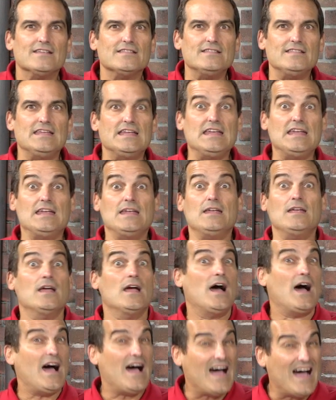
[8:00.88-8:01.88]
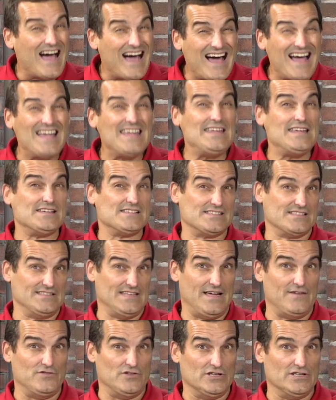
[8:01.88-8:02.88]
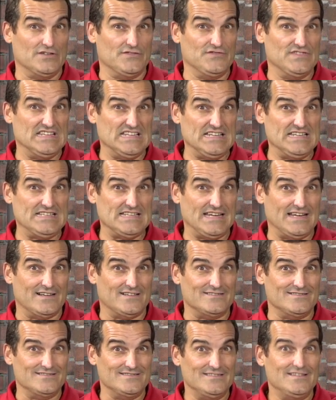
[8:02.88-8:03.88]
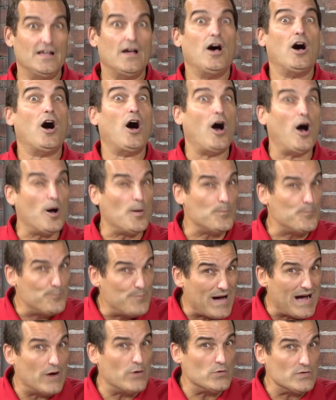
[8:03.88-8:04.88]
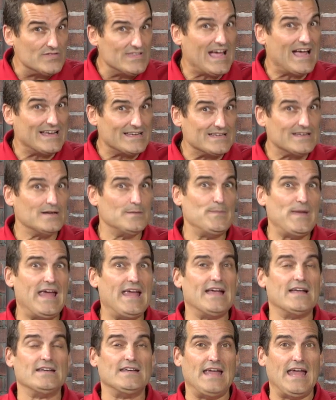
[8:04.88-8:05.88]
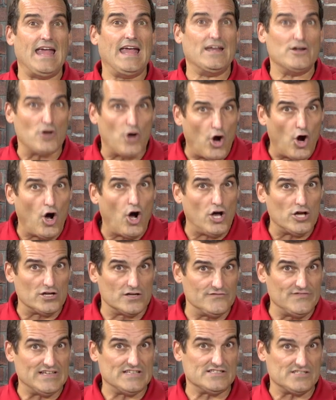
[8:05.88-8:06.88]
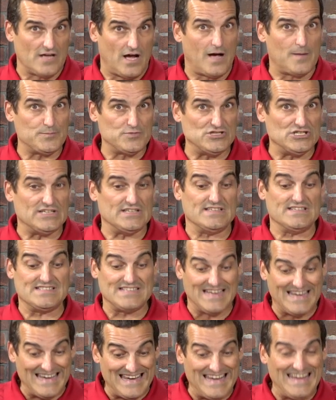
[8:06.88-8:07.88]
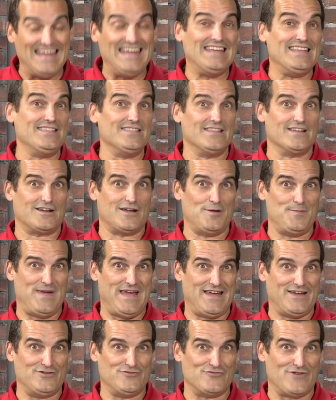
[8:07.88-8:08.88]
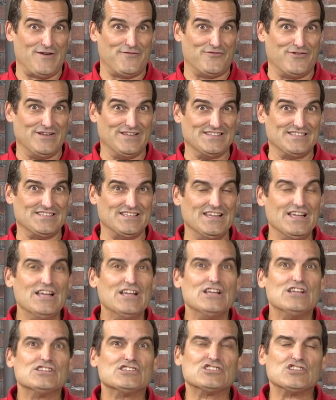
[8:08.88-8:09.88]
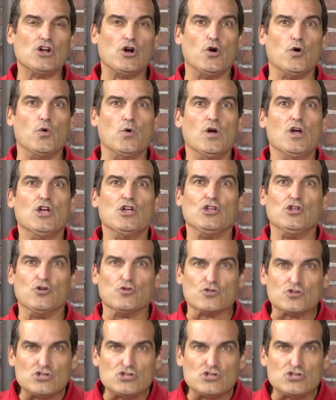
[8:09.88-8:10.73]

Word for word: the highest level of detail about that command and all of its options in the command reference. So your